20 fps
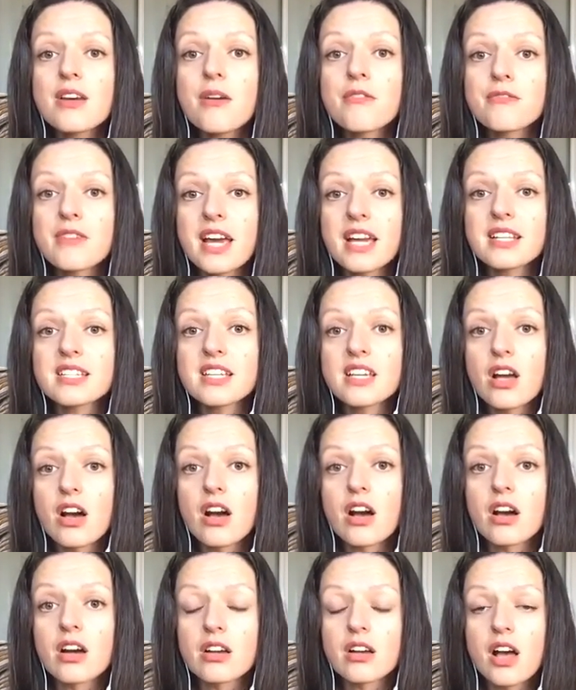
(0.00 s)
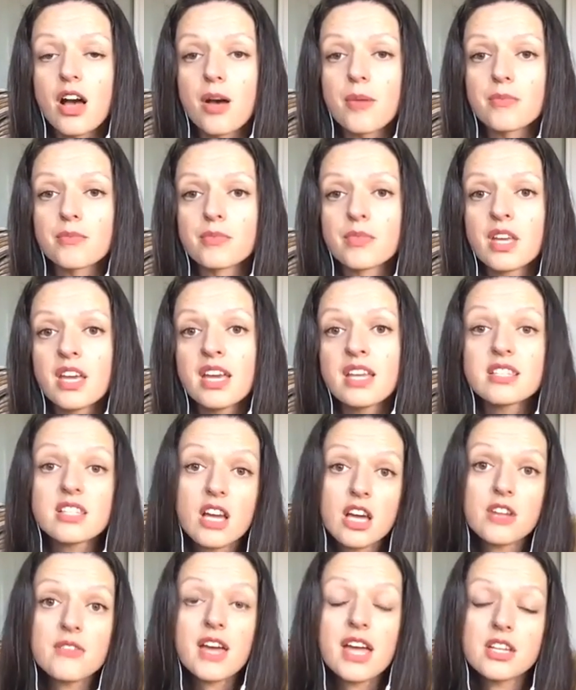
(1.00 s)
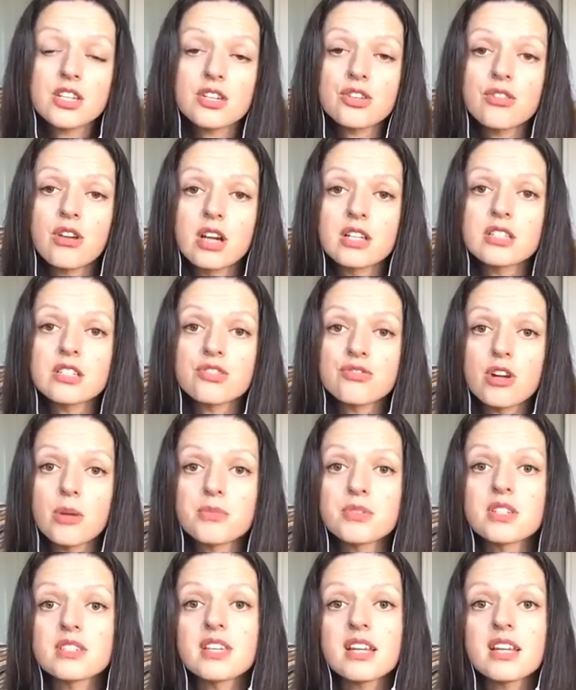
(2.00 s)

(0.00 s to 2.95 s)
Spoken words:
affecting our, it's kind of endocrine disruptors.